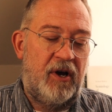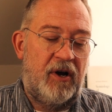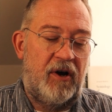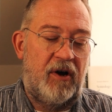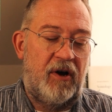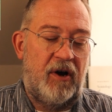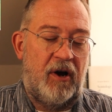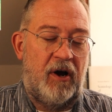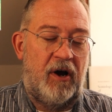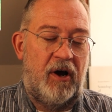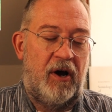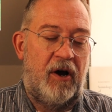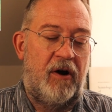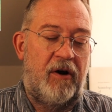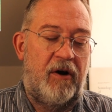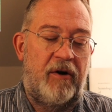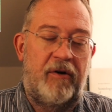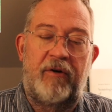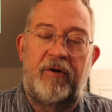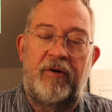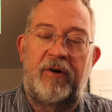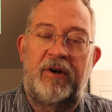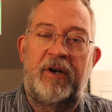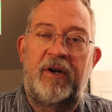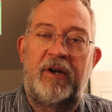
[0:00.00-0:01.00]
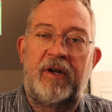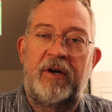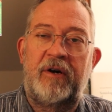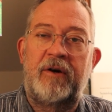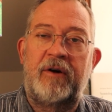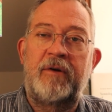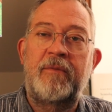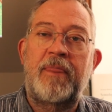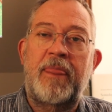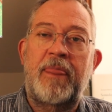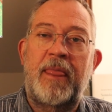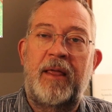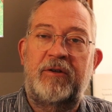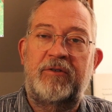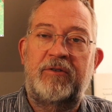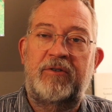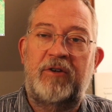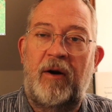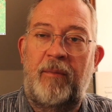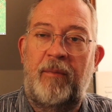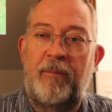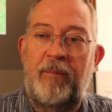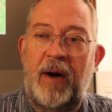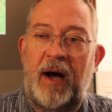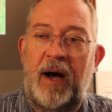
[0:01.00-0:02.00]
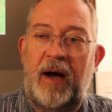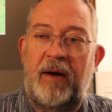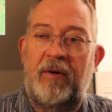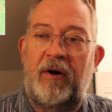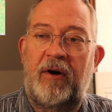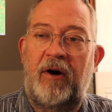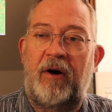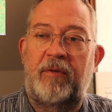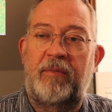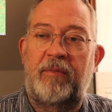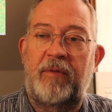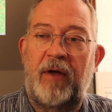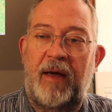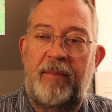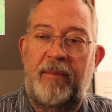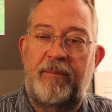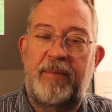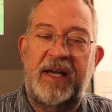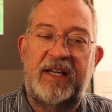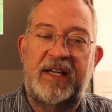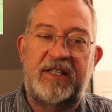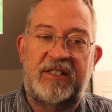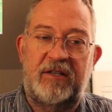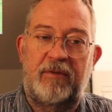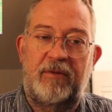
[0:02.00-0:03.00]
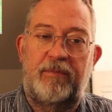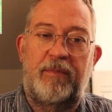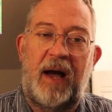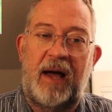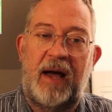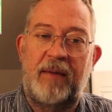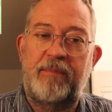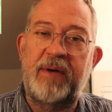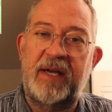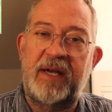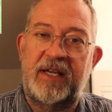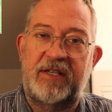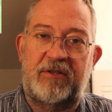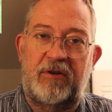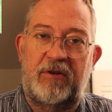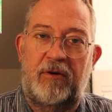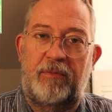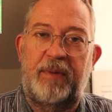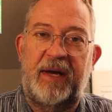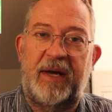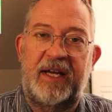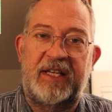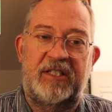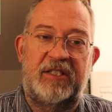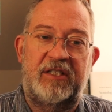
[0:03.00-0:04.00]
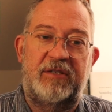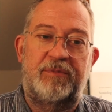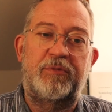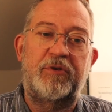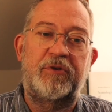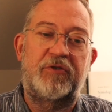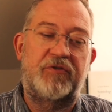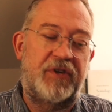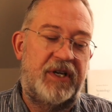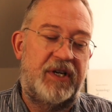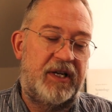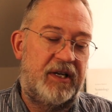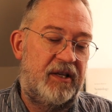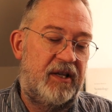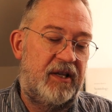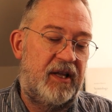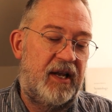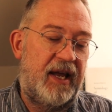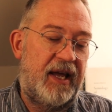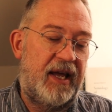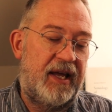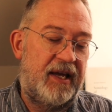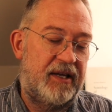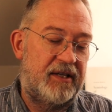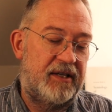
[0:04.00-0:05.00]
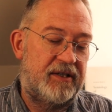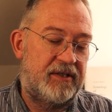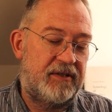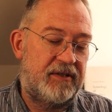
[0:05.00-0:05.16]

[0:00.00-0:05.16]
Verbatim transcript: on on a pixel by pixel basis between the layers.